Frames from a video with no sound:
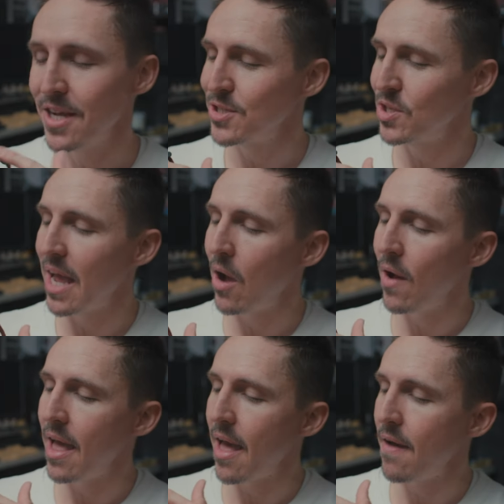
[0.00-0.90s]
So now
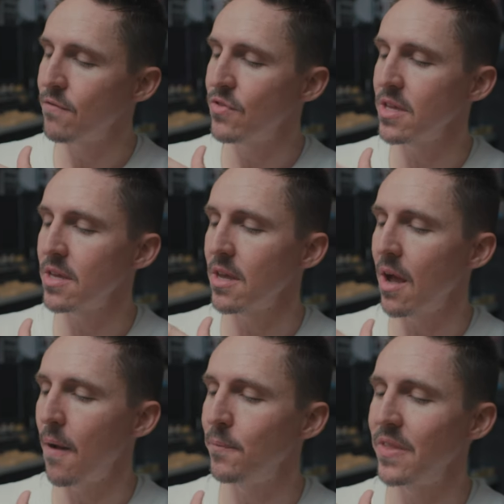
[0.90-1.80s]
I have the
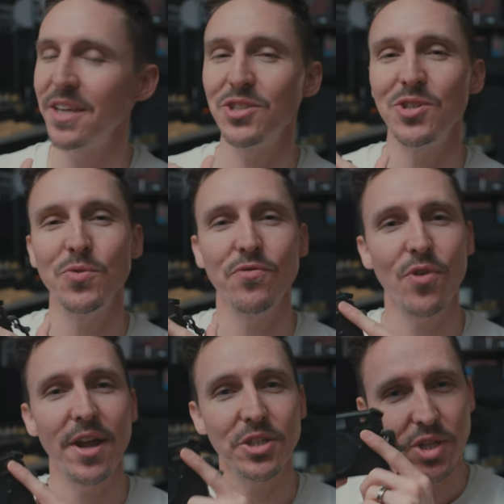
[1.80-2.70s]
um, nice new
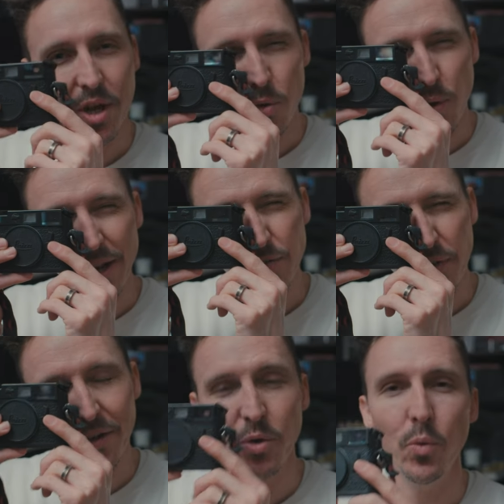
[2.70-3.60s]
fresh
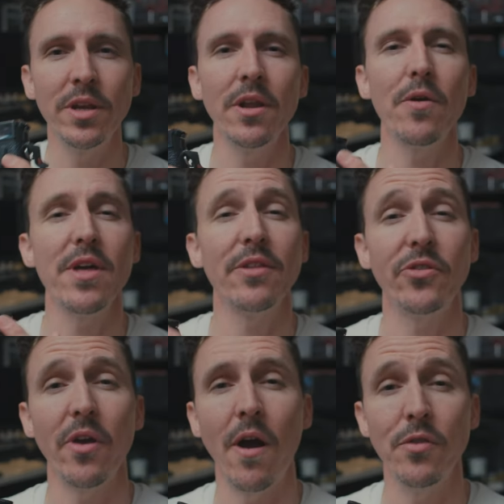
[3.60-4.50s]
rangefinder window
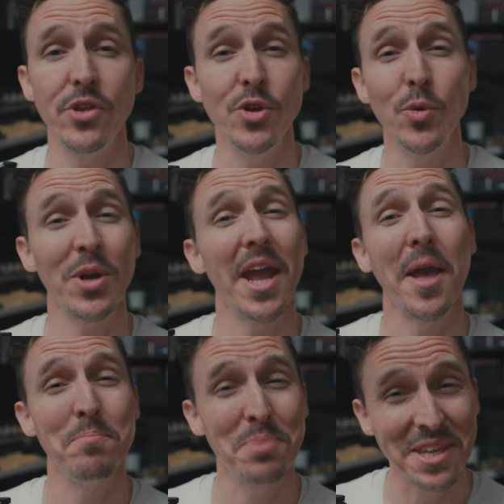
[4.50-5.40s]
that's on the newer
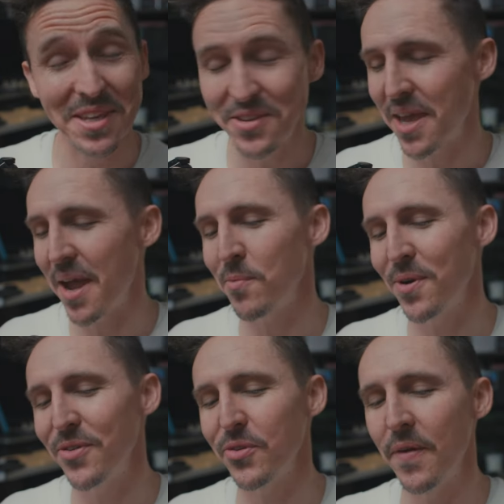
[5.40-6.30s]
MP
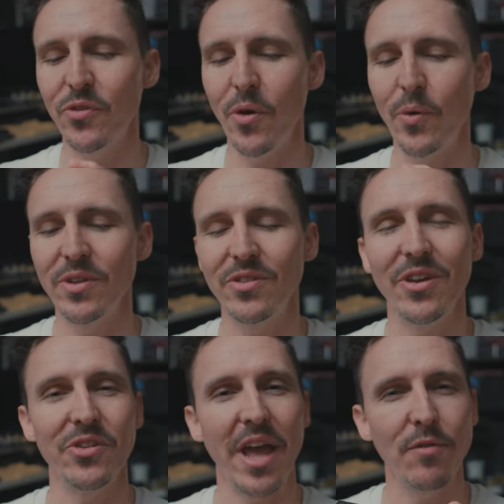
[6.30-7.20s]
cameras, so it
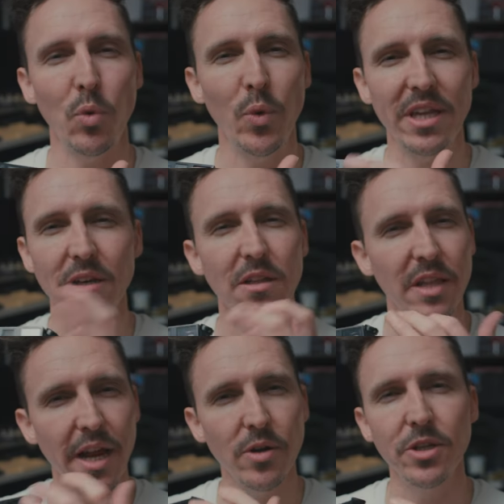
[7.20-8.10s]
doesn't have a wicked
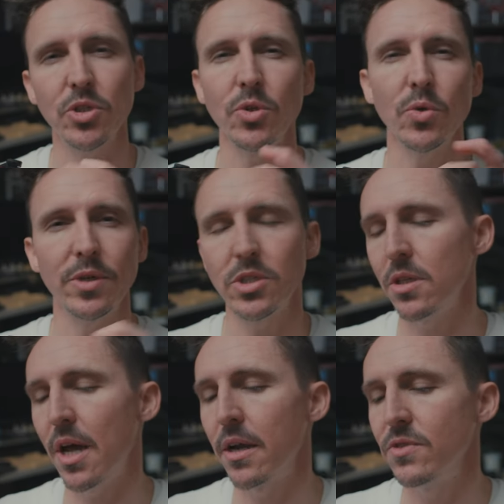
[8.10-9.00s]
glare issue, which a
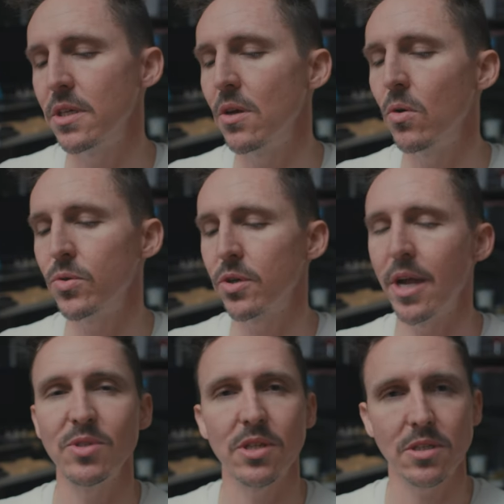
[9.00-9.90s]
lot of the older
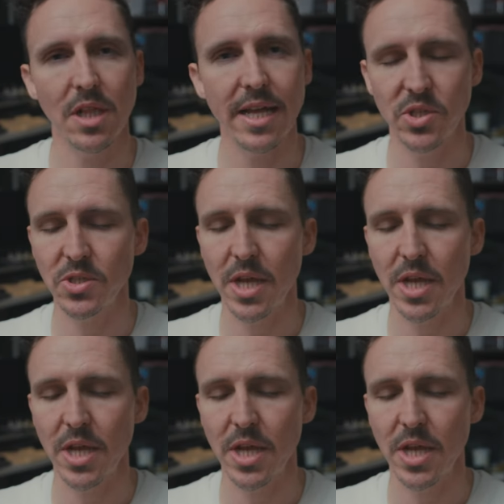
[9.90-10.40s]
M6 classics